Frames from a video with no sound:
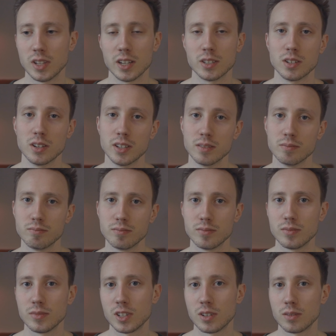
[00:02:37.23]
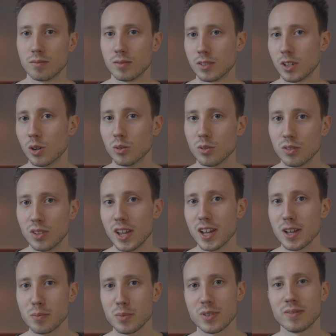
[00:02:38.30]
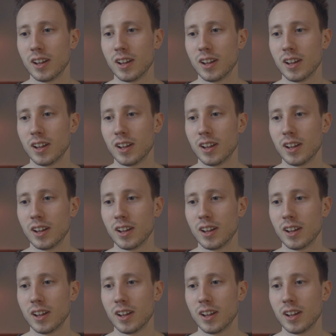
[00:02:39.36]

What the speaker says: actually code the app.